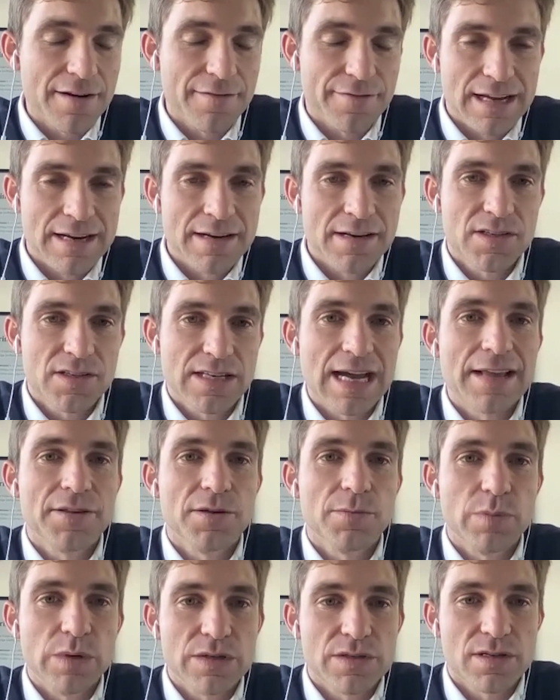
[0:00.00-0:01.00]
of understand
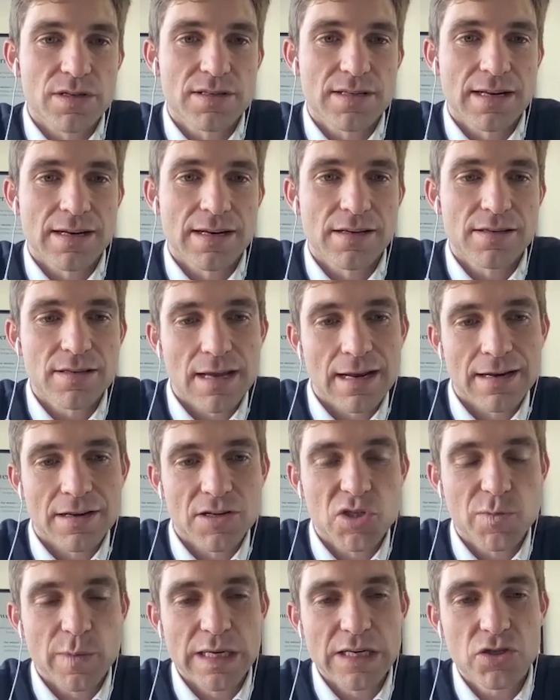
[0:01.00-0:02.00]
the business, and
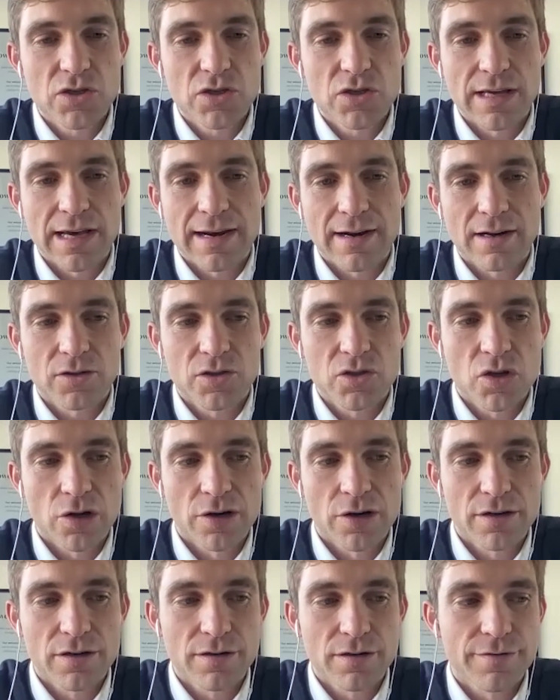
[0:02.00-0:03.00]
it speaks to that
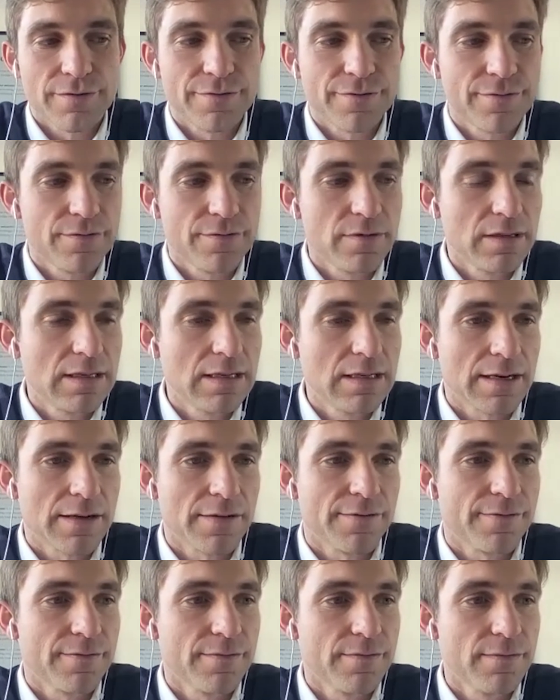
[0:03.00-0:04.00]
alternative
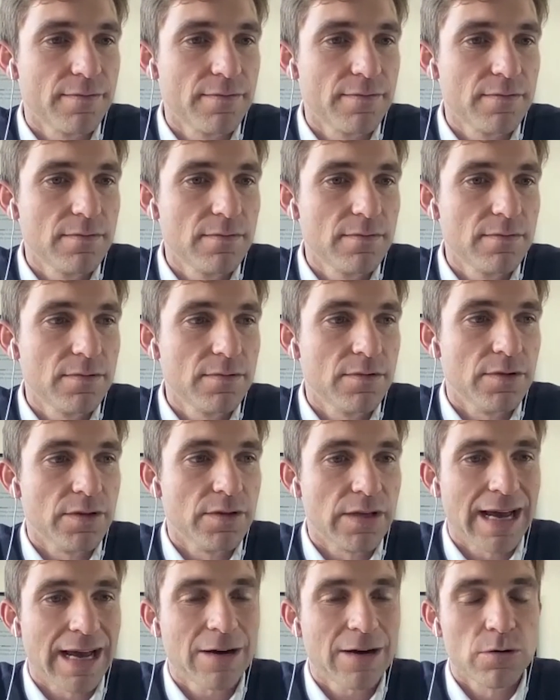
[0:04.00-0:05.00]
kind of
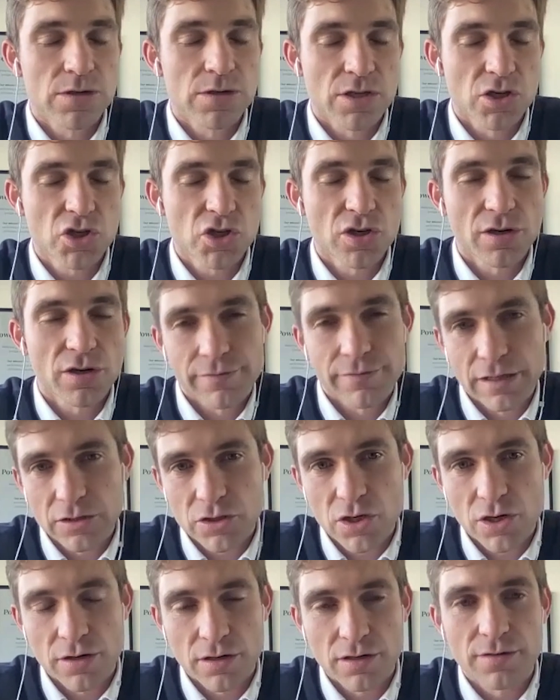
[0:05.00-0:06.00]
the acquisition of
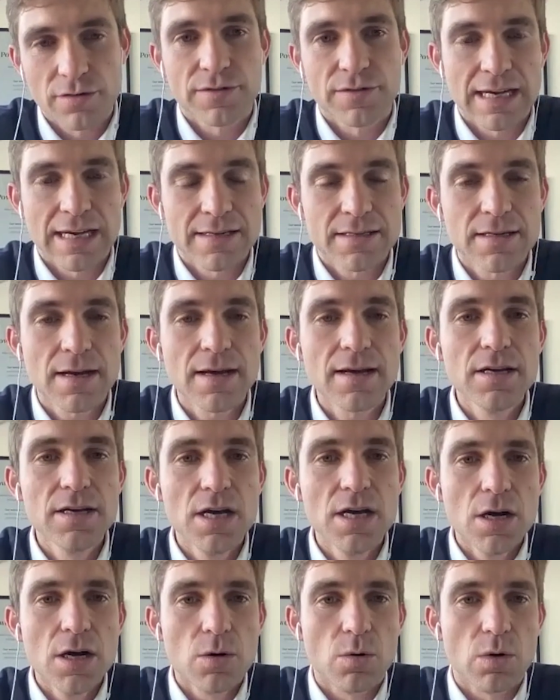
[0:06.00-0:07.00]
alternative data,
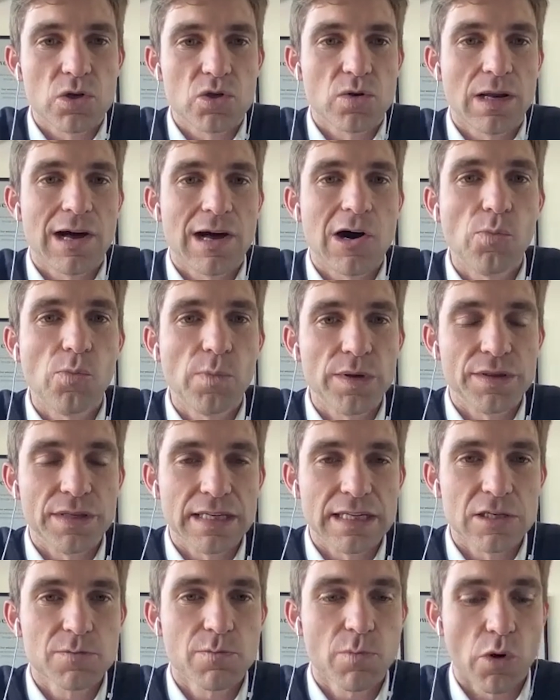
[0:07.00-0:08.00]
which will help in
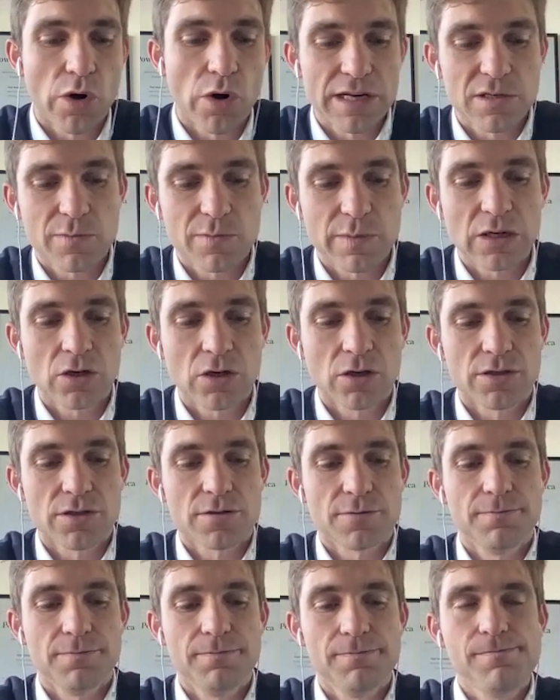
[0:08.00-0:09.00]
these points,
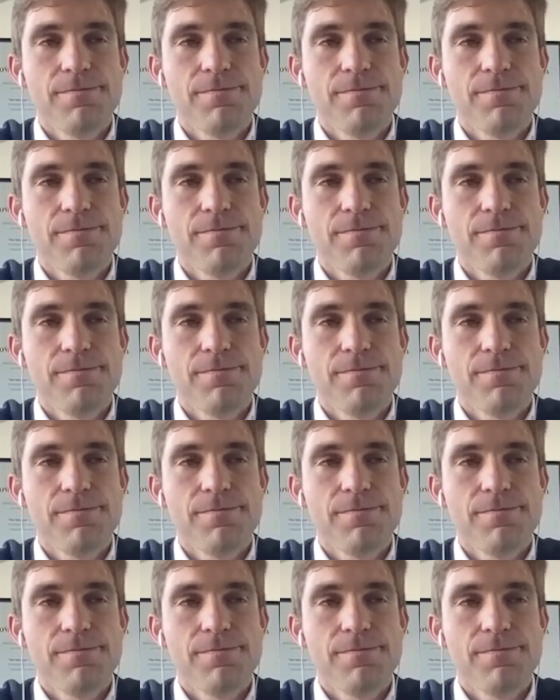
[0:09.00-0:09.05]
because